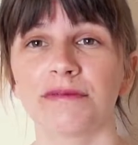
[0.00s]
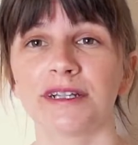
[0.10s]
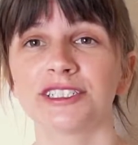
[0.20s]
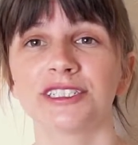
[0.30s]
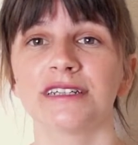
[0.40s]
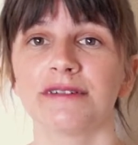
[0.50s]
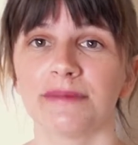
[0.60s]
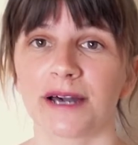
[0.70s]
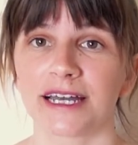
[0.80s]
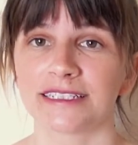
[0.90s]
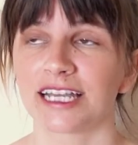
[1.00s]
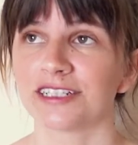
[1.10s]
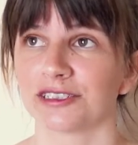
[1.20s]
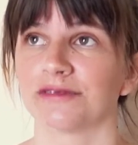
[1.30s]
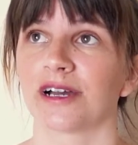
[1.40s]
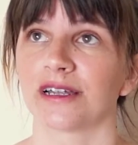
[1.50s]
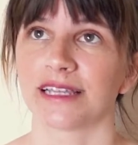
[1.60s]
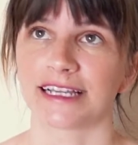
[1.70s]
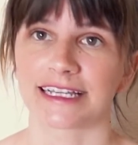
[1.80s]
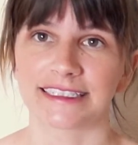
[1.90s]
Originally we bought tension rod,
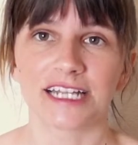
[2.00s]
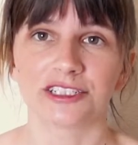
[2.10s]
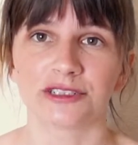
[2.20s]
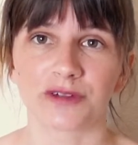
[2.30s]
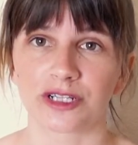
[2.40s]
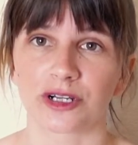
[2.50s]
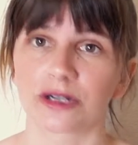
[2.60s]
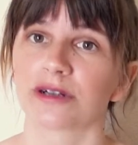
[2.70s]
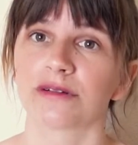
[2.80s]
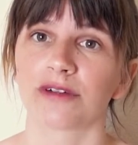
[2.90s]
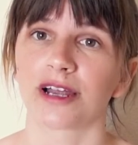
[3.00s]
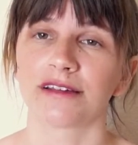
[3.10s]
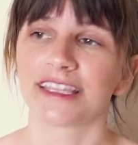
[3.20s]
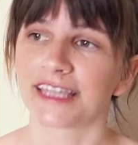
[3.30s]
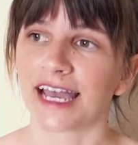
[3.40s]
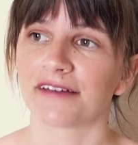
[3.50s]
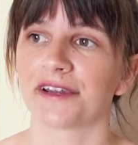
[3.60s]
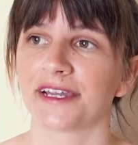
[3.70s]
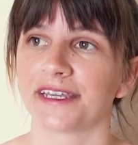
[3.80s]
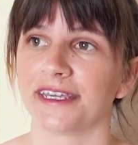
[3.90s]
like a tension rod curtain rod that they have at
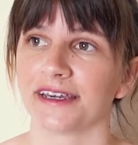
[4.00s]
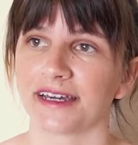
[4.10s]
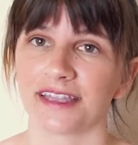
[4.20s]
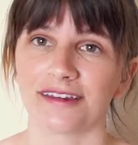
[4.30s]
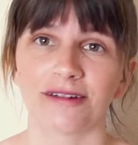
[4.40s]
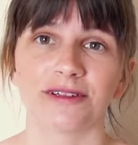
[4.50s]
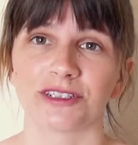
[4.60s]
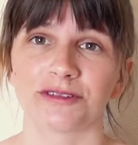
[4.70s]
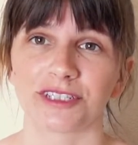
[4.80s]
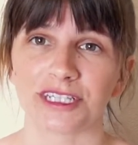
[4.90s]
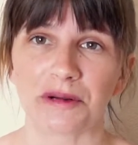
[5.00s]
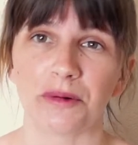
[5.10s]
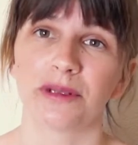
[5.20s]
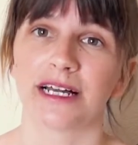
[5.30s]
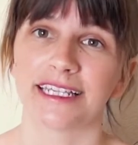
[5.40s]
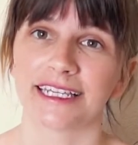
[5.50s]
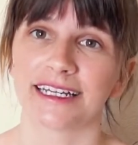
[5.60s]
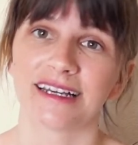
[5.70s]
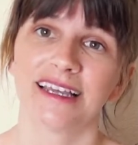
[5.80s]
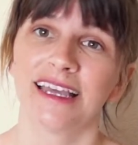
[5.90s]
Ikea. I thought it was a really cool
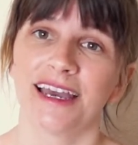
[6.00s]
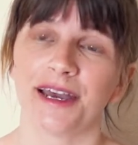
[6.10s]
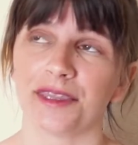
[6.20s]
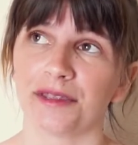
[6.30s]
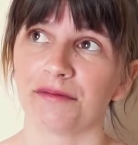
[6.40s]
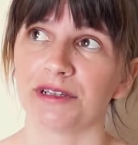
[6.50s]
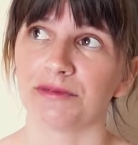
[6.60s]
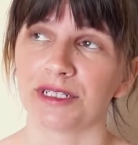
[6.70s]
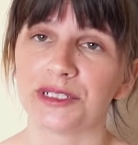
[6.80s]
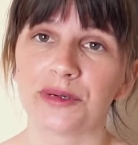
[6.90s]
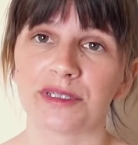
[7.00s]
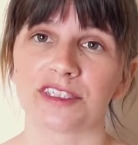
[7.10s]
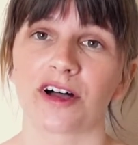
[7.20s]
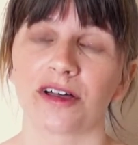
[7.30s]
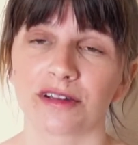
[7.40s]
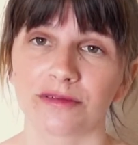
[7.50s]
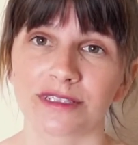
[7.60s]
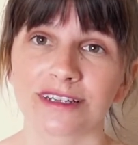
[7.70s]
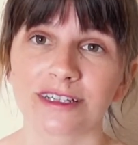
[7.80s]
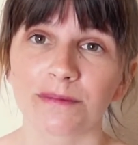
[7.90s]
idea, and then we went to install it. It was
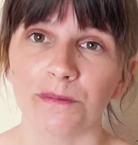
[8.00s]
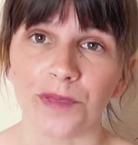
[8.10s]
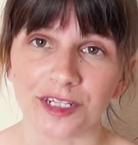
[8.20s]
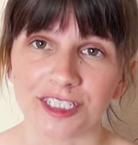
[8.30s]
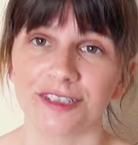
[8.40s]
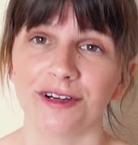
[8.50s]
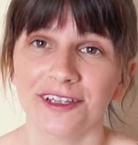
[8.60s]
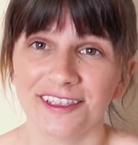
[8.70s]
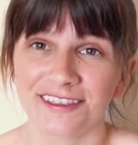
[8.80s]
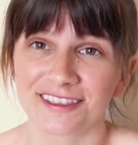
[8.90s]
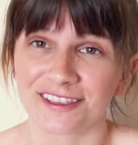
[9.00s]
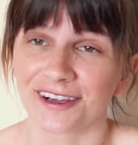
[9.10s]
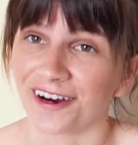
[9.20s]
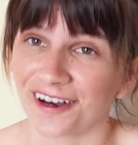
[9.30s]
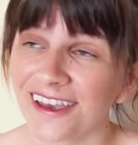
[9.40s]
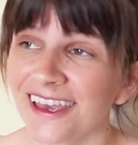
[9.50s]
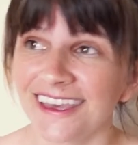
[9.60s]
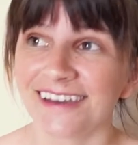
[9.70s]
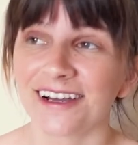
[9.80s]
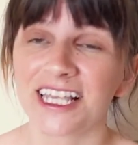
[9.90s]
such a bitch to install.
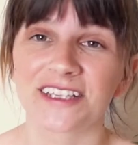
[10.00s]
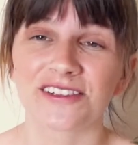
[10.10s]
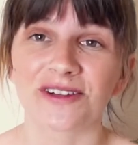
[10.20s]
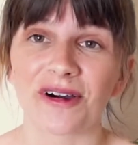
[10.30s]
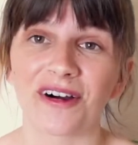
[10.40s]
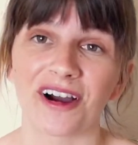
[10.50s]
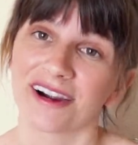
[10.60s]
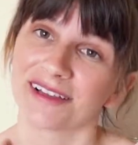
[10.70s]
It was so hard.